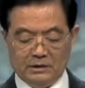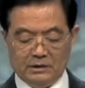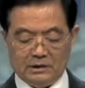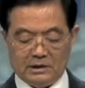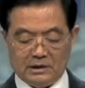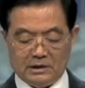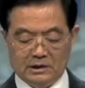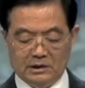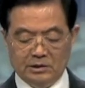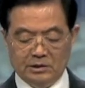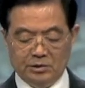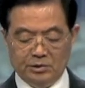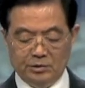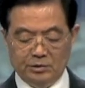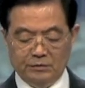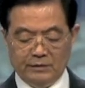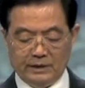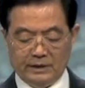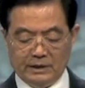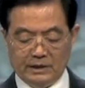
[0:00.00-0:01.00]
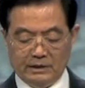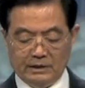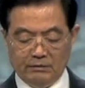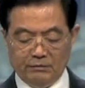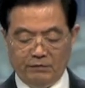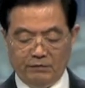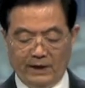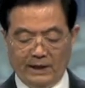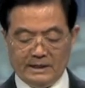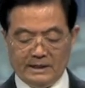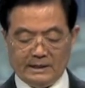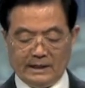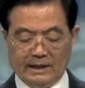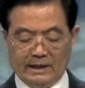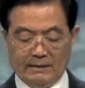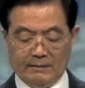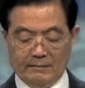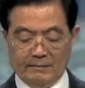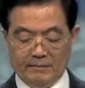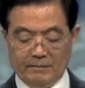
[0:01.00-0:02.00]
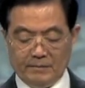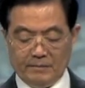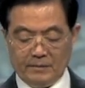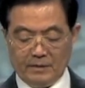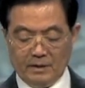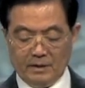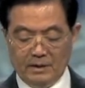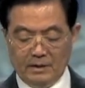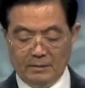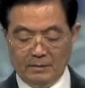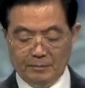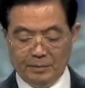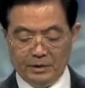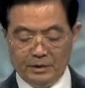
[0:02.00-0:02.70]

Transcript: Our sustained and steady development